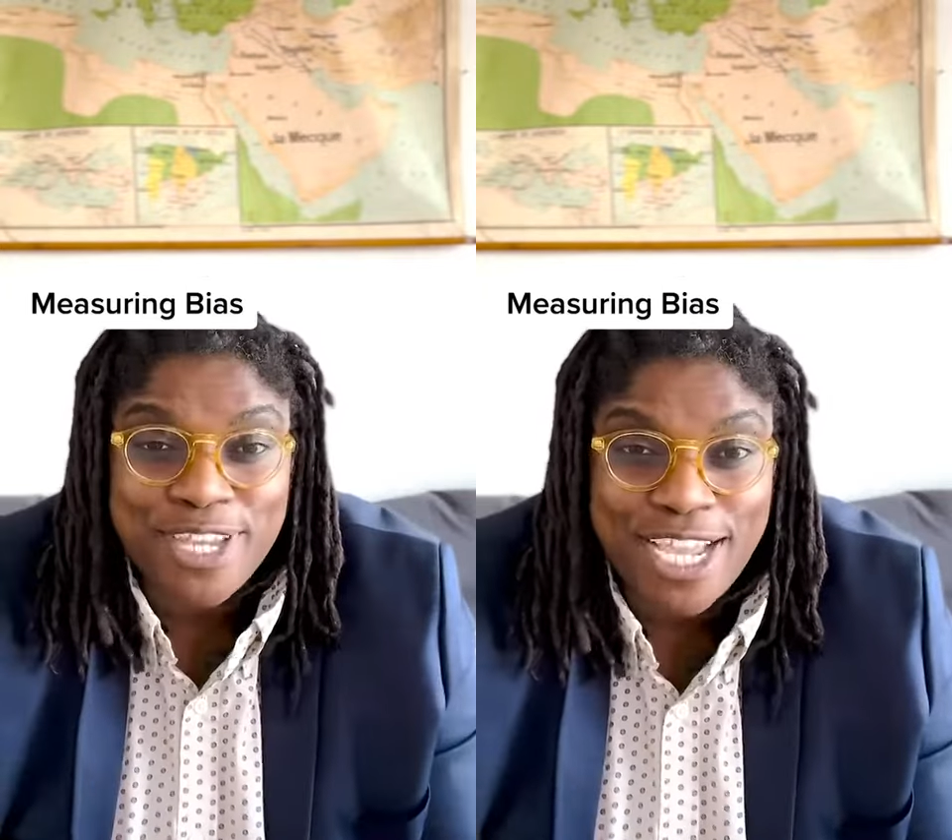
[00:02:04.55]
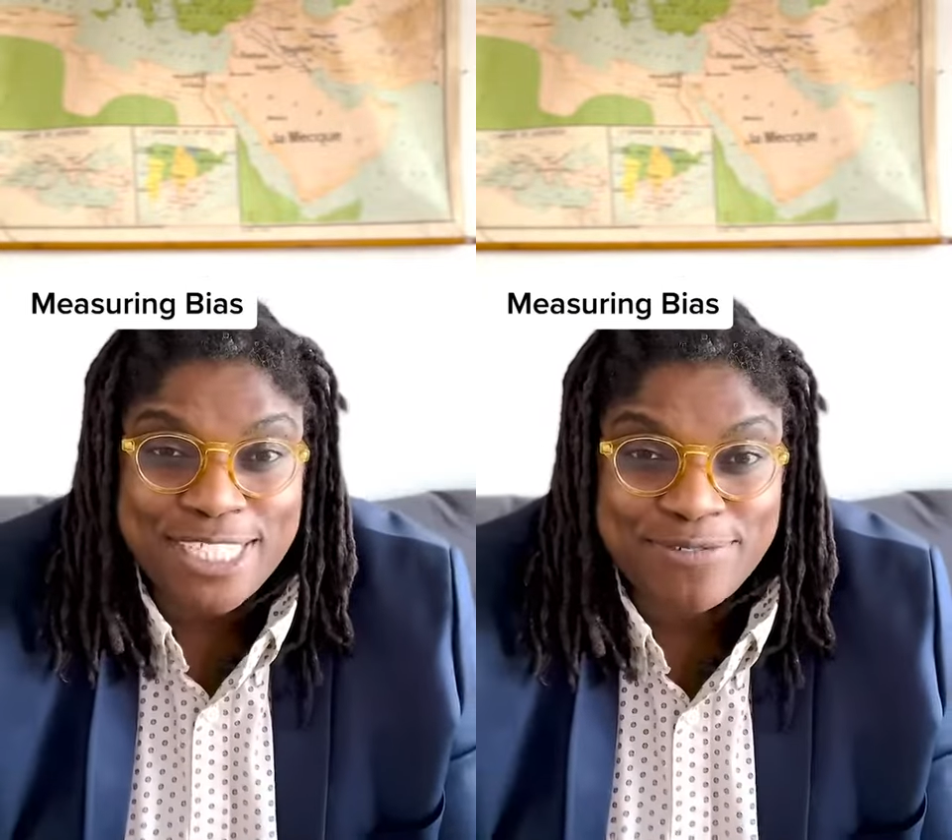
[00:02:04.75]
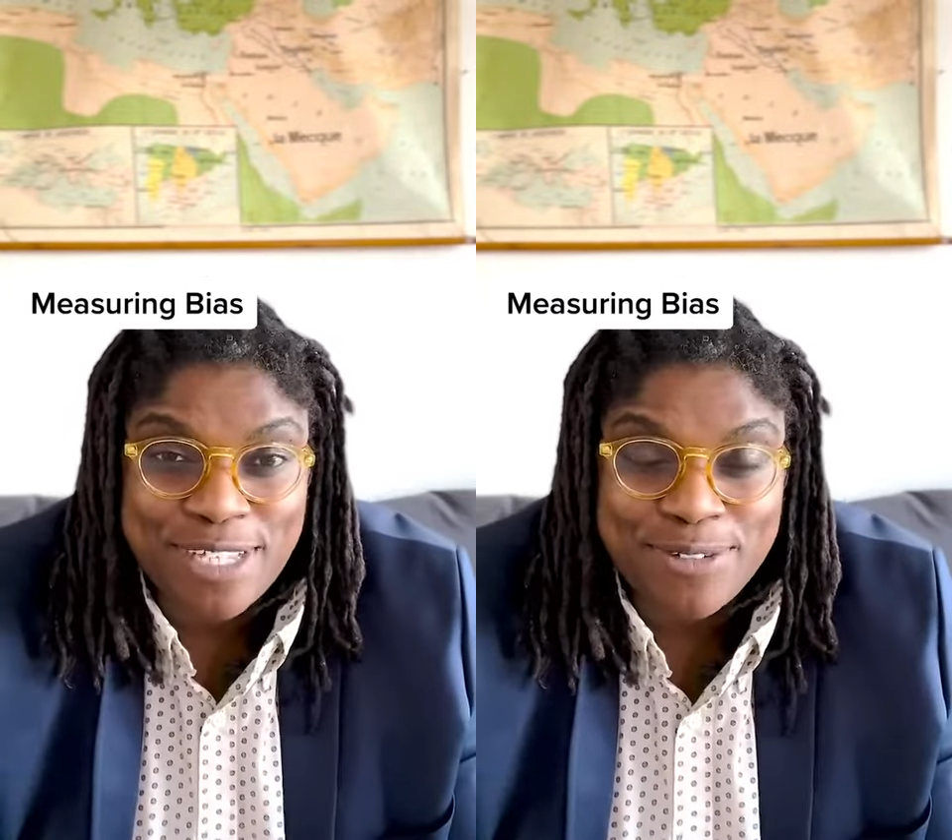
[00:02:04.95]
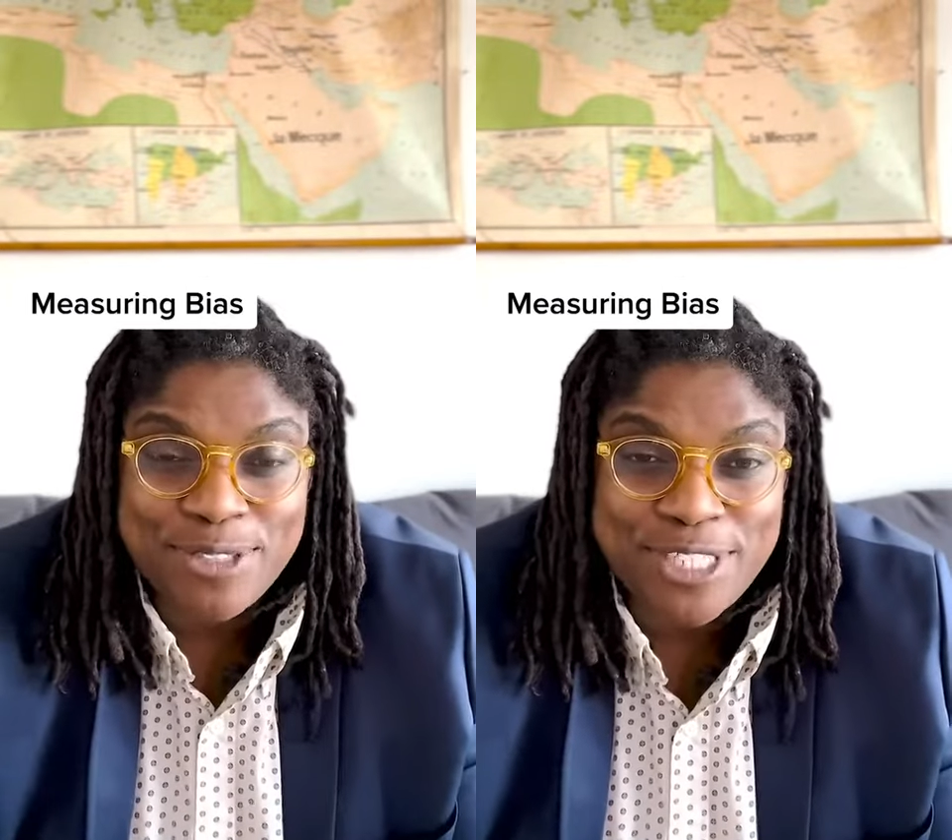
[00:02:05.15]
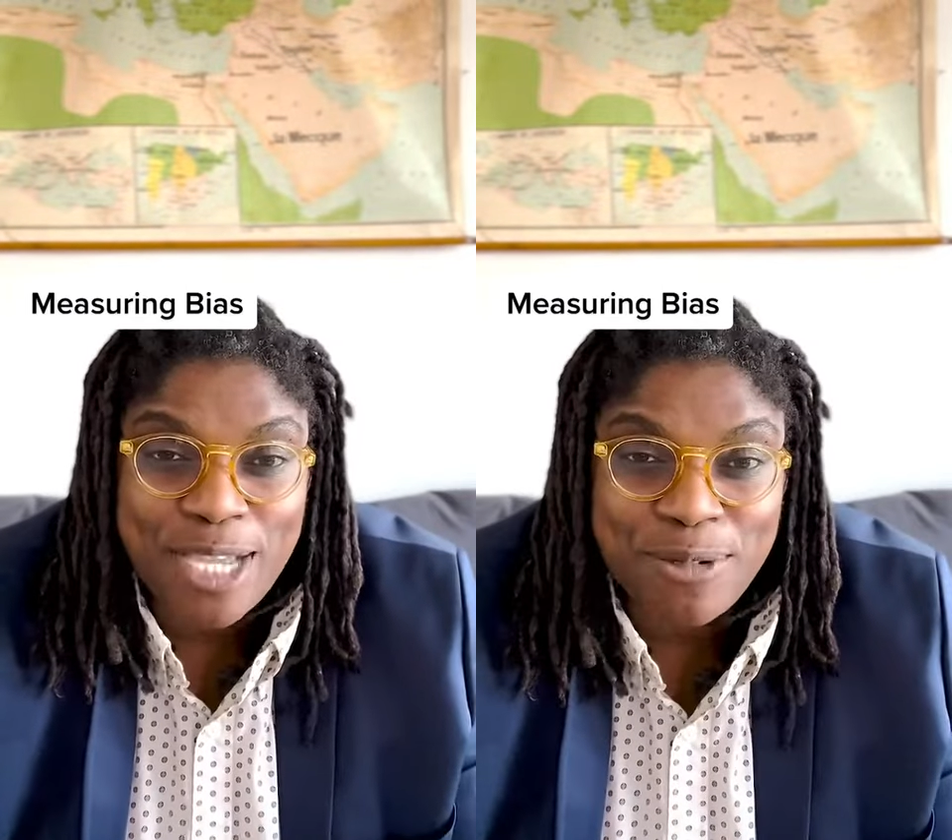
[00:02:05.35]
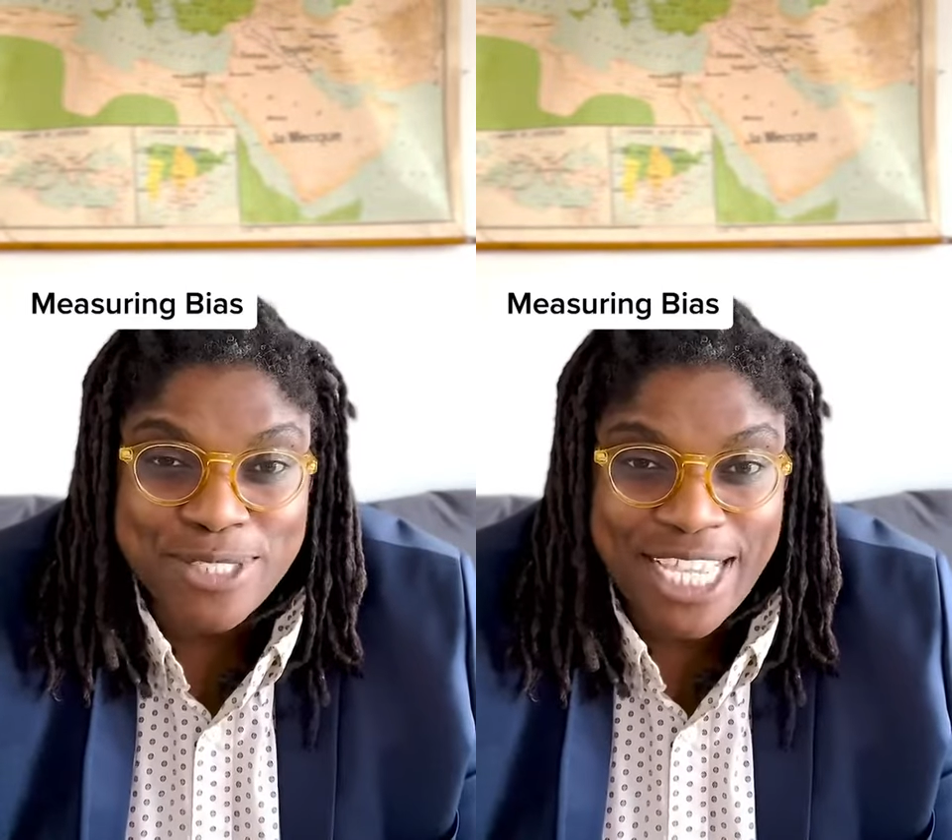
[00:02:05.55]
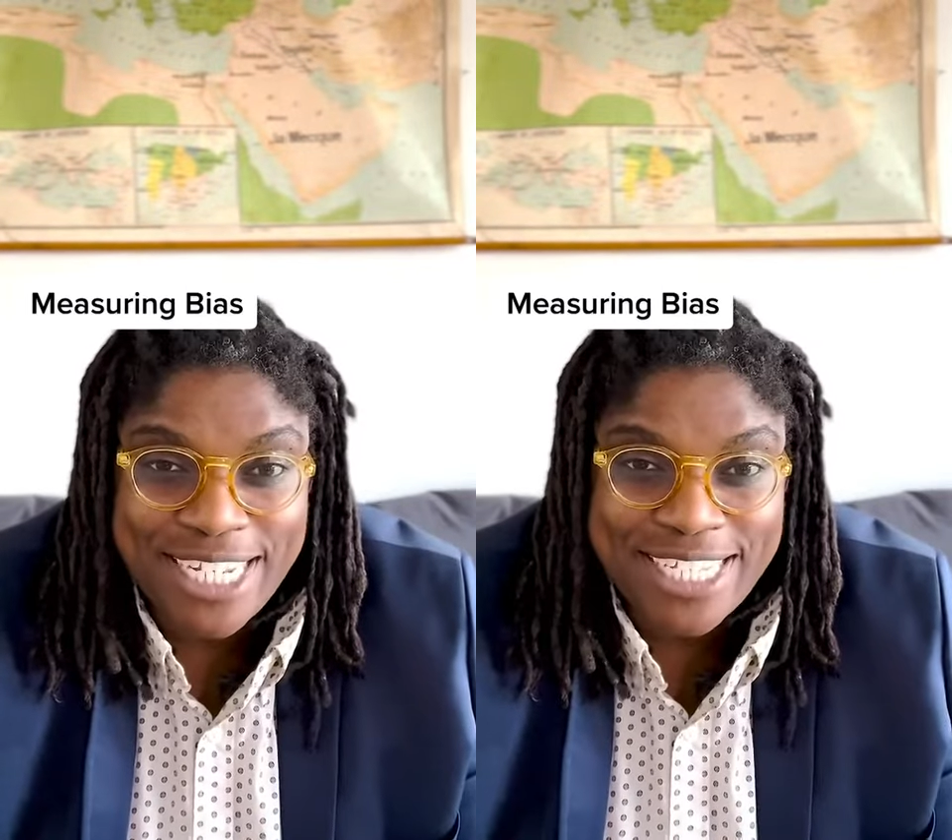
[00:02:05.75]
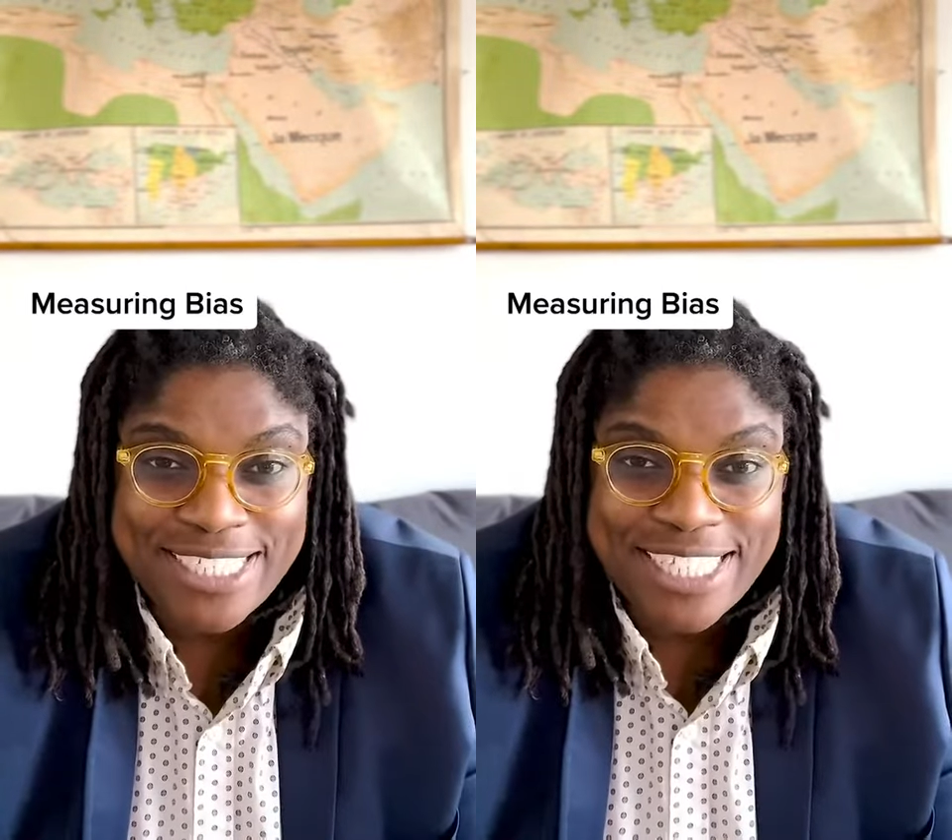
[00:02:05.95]
kinds of levels
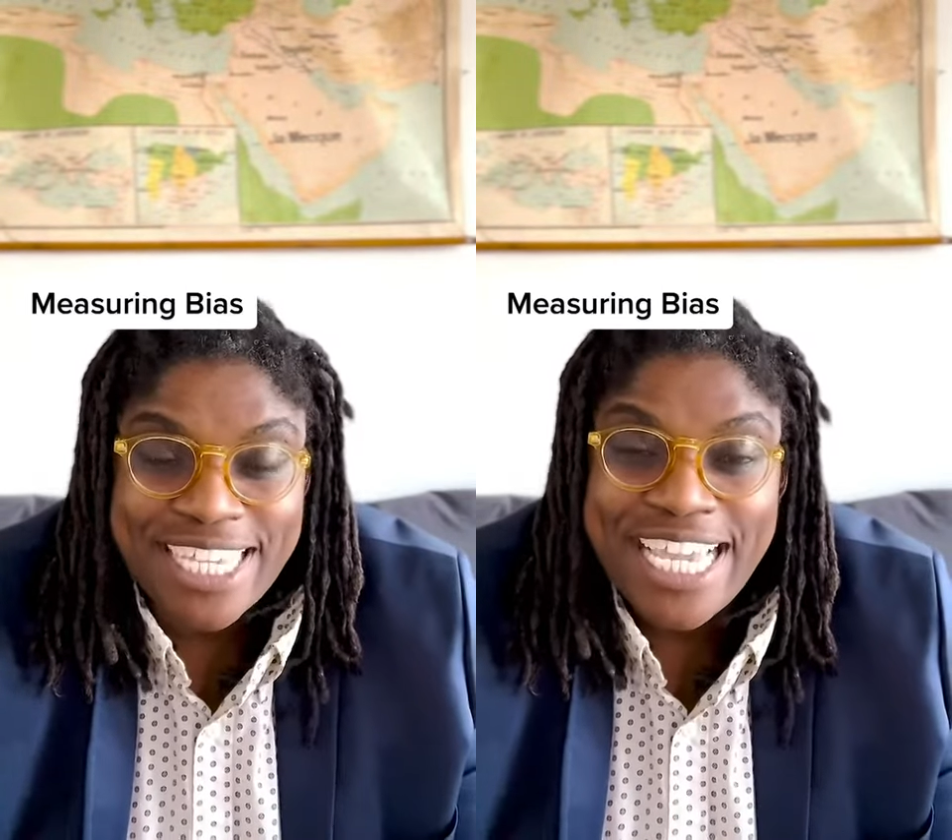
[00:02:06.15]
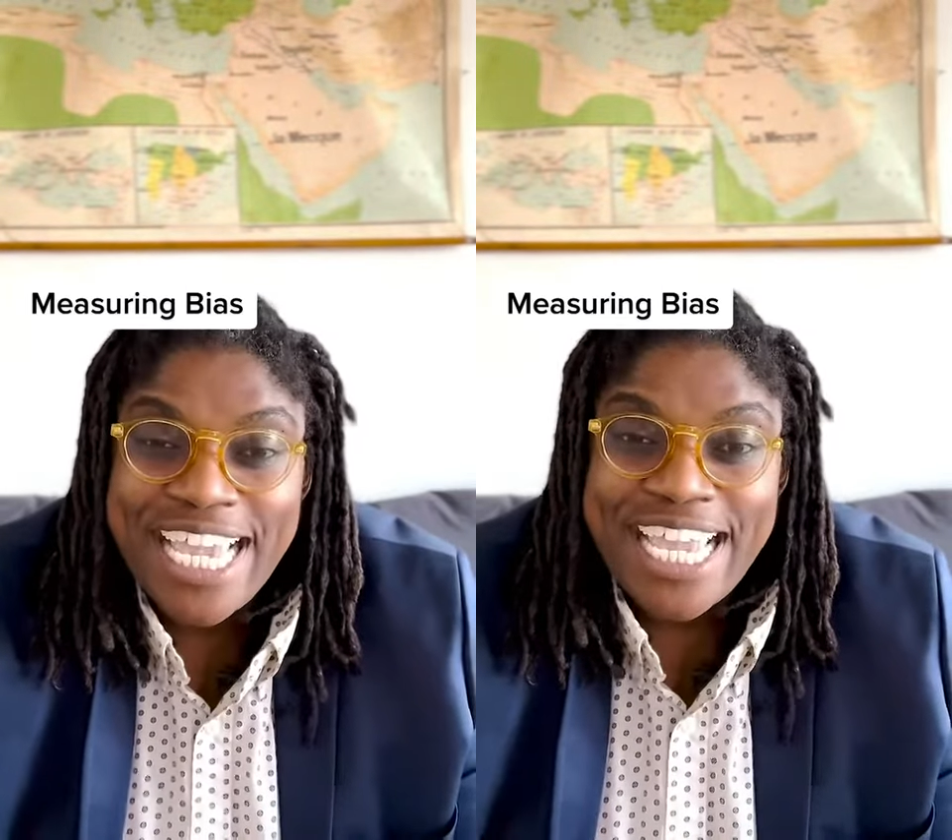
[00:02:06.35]
simultaneously,